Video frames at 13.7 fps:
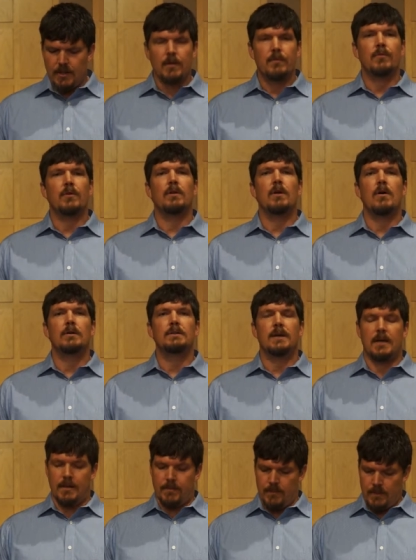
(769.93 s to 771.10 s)
for a long
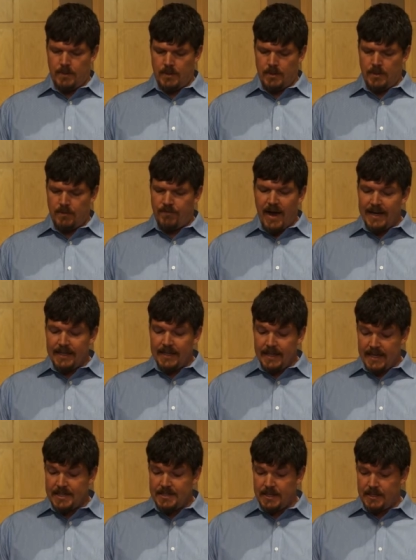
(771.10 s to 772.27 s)
time, fighting
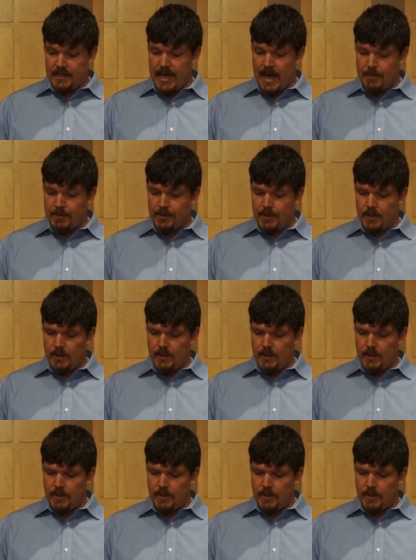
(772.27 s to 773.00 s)
against it to capture it,